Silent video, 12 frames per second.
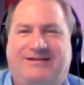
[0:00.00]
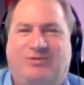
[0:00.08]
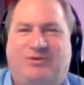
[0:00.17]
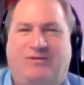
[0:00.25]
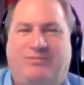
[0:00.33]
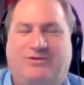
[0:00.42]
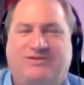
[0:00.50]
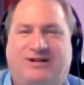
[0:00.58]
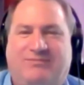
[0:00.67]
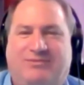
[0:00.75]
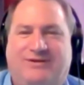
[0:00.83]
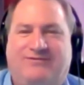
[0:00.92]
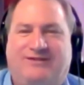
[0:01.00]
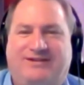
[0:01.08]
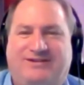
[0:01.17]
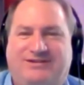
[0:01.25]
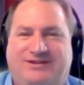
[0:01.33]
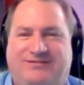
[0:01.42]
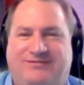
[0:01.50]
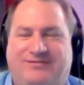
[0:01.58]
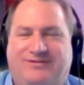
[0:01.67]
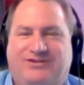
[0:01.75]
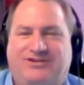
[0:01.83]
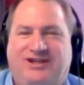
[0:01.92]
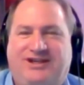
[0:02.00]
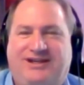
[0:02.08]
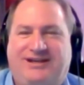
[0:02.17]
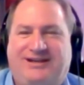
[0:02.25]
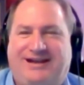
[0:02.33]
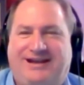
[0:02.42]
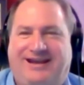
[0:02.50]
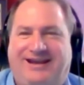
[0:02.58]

a point of personal privilege. For Gene,